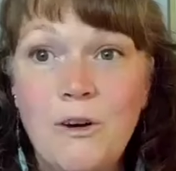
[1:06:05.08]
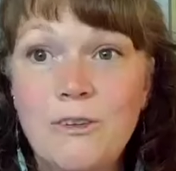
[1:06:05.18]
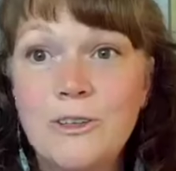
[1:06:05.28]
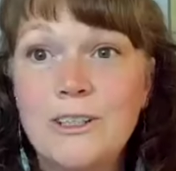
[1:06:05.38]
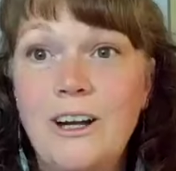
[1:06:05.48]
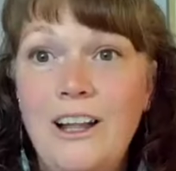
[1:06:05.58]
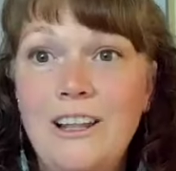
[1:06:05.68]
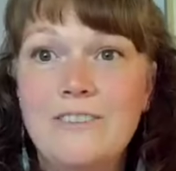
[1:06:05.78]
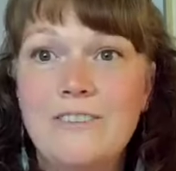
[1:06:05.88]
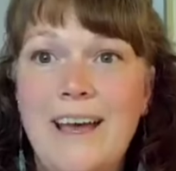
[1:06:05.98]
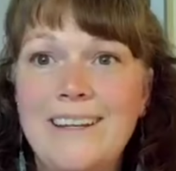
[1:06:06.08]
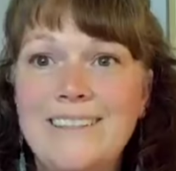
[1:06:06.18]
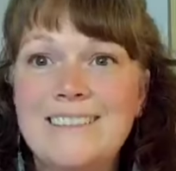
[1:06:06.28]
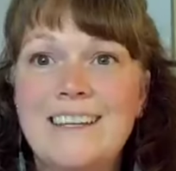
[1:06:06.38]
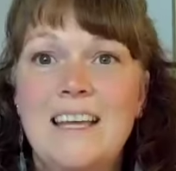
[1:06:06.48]
go over all of
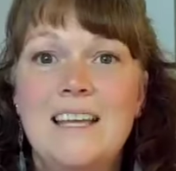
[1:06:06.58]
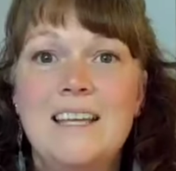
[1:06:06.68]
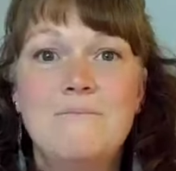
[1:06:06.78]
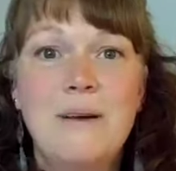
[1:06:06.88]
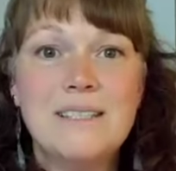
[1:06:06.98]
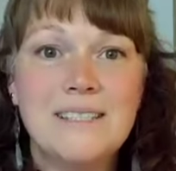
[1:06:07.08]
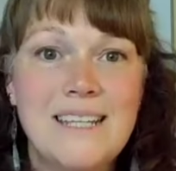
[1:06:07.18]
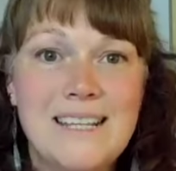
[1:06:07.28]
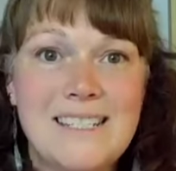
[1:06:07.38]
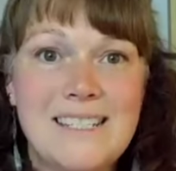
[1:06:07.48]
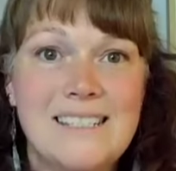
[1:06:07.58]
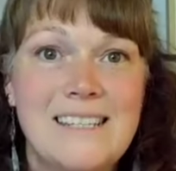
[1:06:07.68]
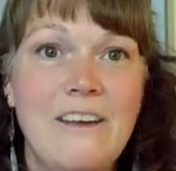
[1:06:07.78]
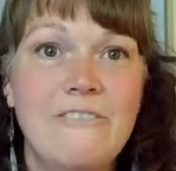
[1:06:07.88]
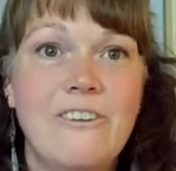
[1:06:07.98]
that muscle testing
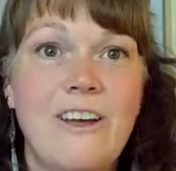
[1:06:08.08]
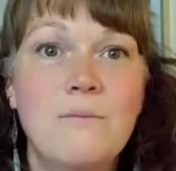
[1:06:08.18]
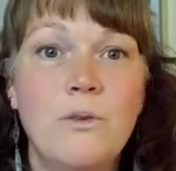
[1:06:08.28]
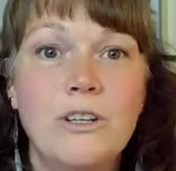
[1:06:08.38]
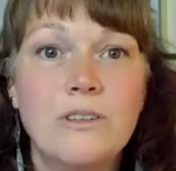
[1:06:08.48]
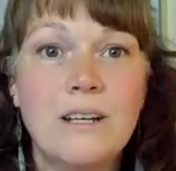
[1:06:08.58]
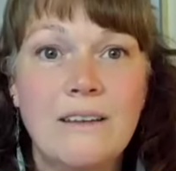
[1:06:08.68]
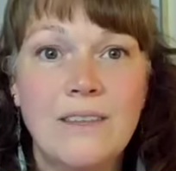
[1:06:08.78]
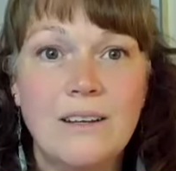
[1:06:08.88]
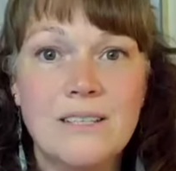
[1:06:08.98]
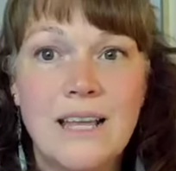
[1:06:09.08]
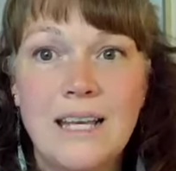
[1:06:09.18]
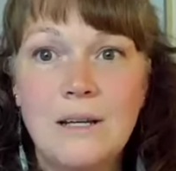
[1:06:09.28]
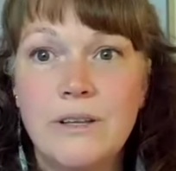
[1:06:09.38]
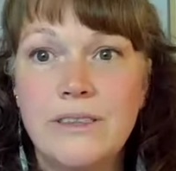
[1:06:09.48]
stuff. I'm wondering if there's
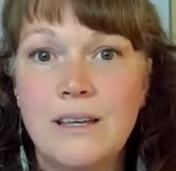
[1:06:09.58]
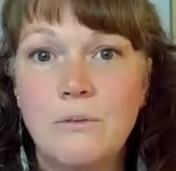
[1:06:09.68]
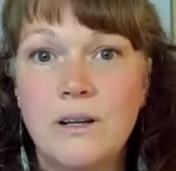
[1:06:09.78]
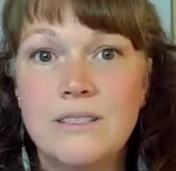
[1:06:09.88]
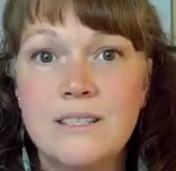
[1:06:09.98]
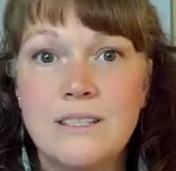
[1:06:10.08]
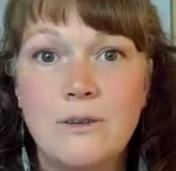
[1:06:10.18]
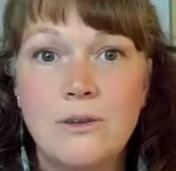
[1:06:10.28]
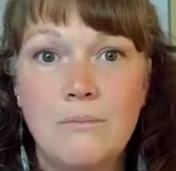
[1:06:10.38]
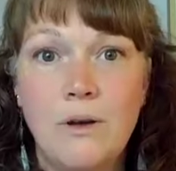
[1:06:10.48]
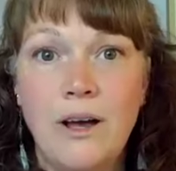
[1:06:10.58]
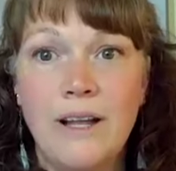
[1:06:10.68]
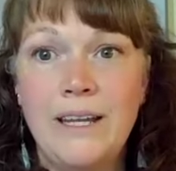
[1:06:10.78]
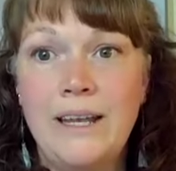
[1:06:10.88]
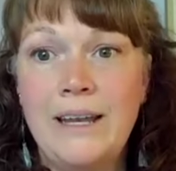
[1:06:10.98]
anyone that wants to come
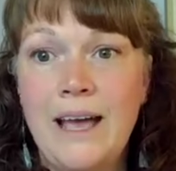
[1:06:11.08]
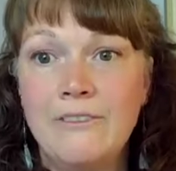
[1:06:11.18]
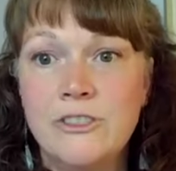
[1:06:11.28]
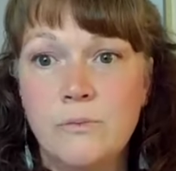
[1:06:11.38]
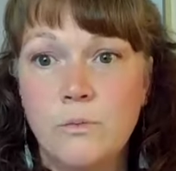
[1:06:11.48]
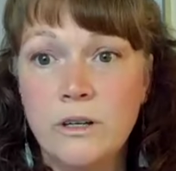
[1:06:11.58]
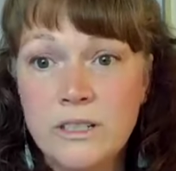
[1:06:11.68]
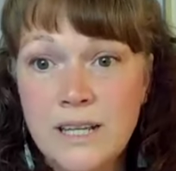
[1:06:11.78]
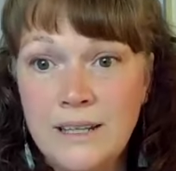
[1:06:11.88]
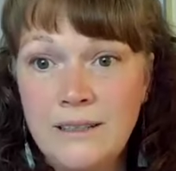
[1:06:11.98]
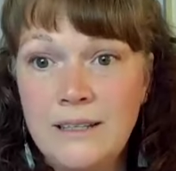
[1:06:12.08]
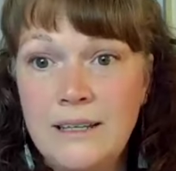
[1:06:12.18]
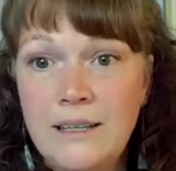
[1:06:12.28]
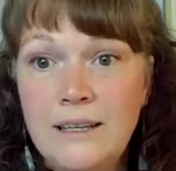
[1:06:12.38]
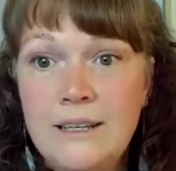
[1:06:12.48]
on and have some work done.